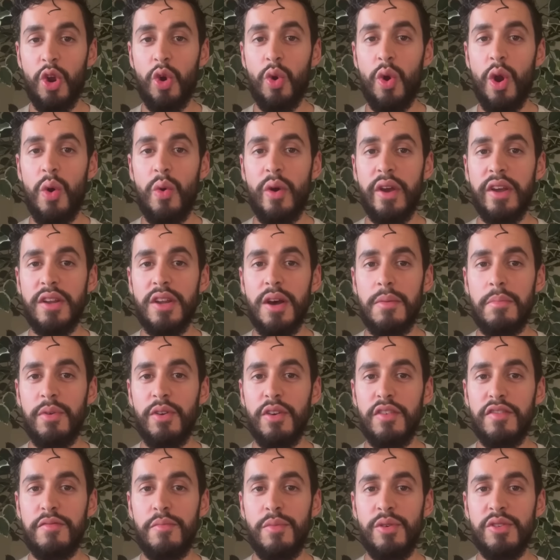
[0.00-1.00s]
growing number
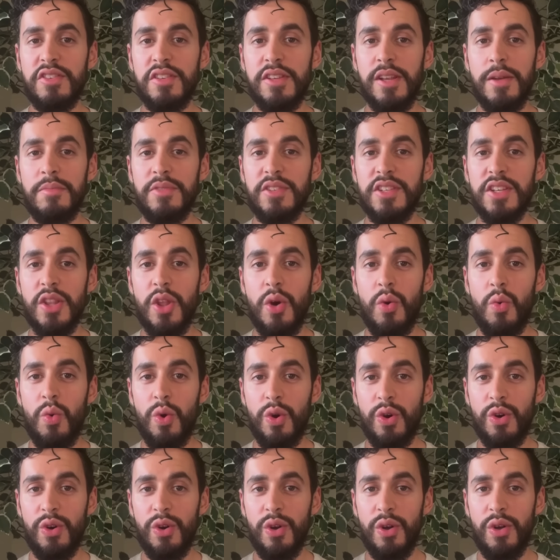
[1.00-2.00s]
of Muslims in the
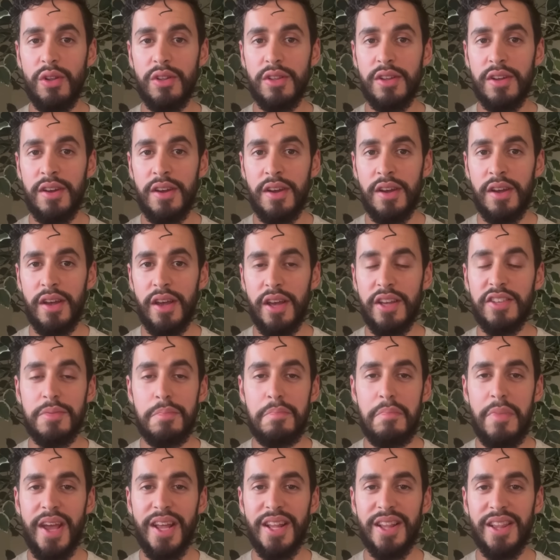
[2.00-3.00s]
world is
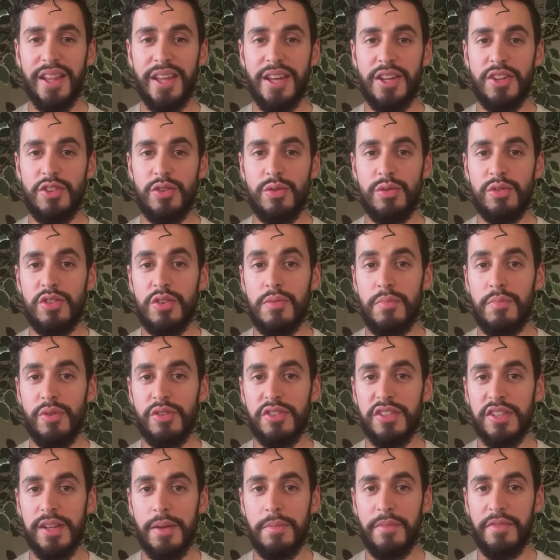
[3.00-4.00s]
mainly due to
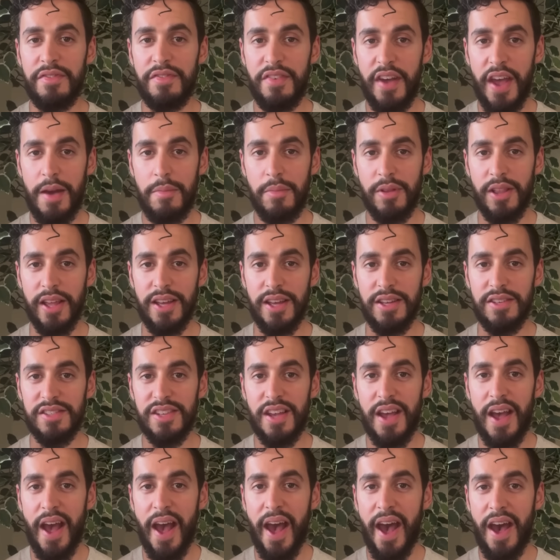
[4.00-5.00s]
Muslim
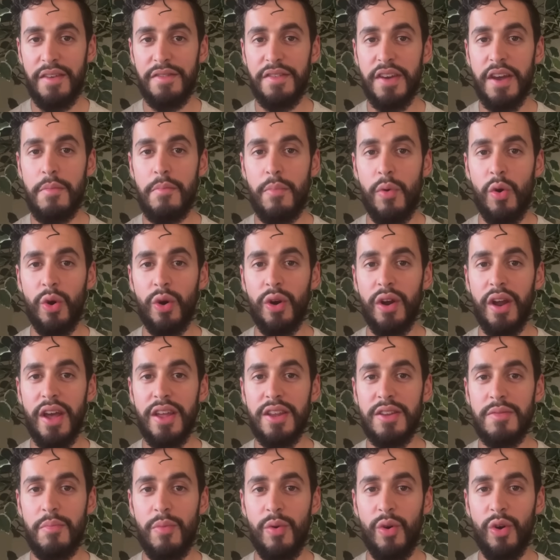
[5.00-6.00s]
families having more
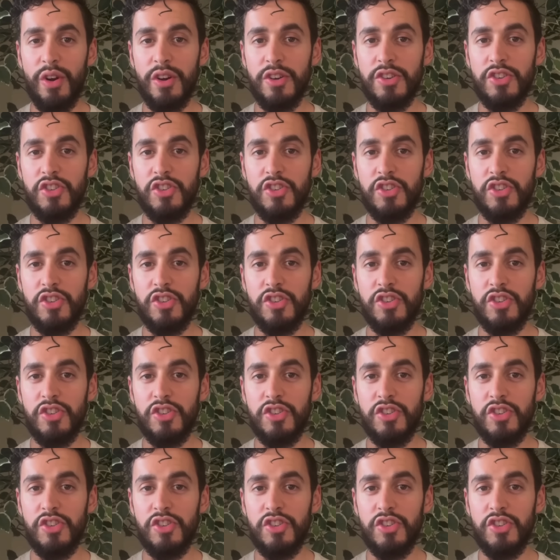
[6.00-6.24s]
and more